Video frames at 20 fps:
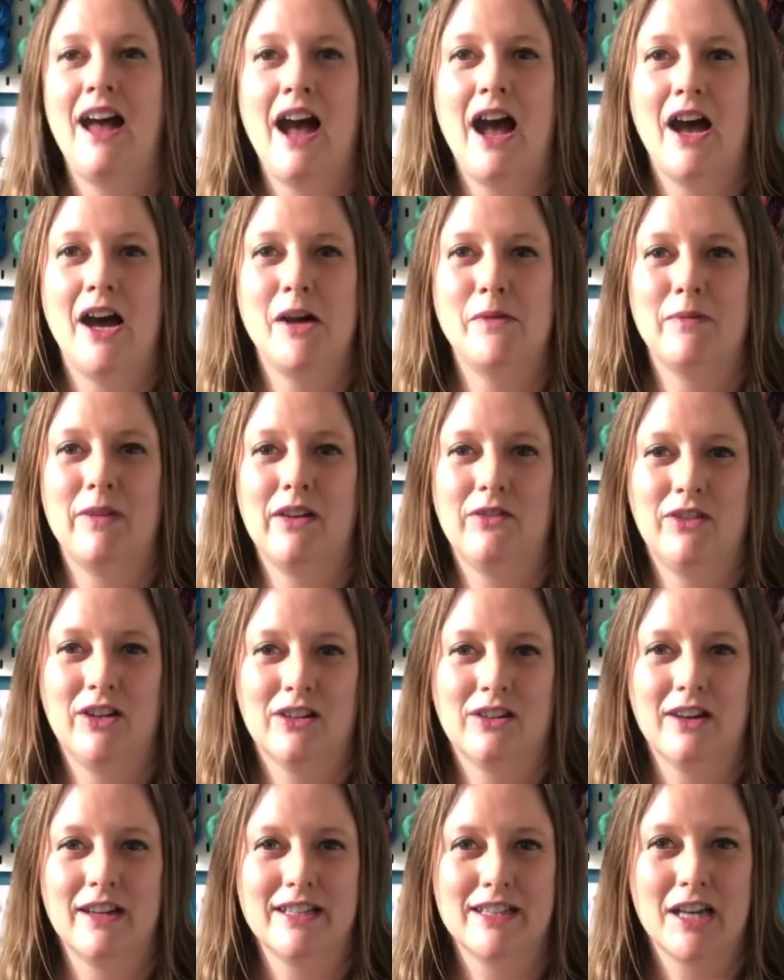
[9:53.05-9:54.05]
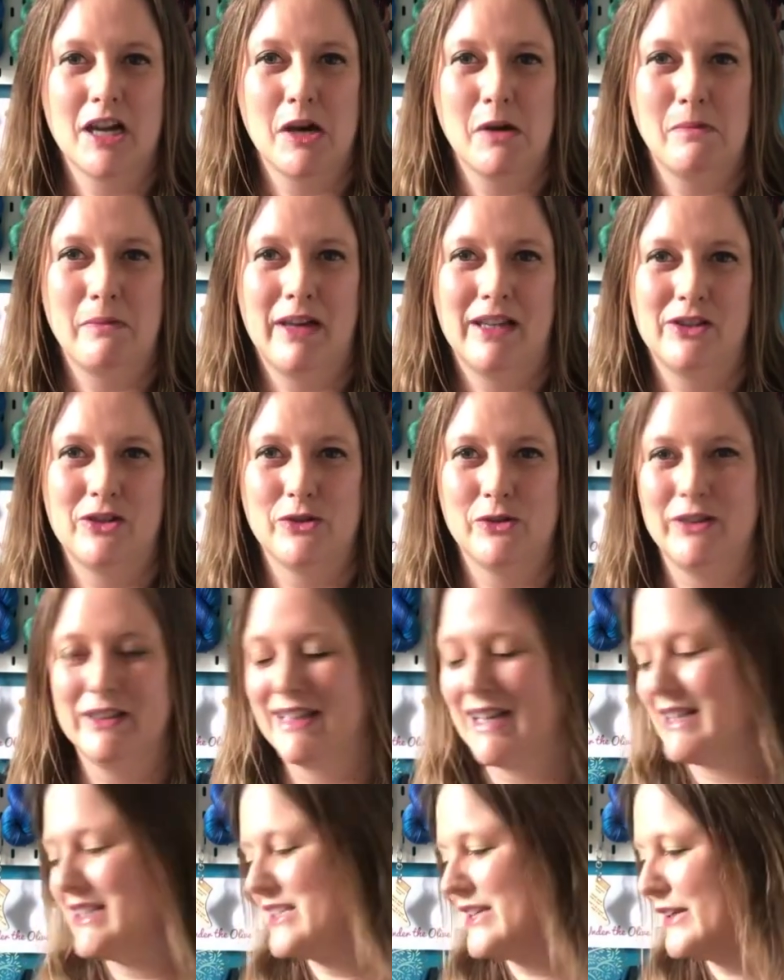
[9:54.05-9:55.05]
if you'd like to come and join
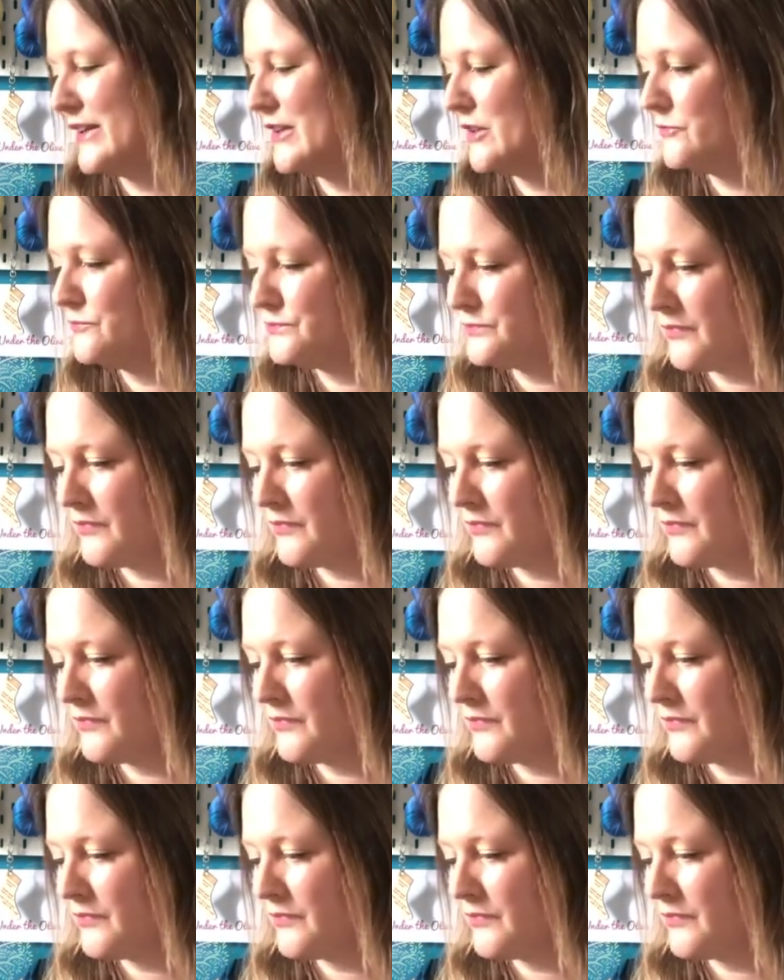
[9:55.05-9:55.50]
that too.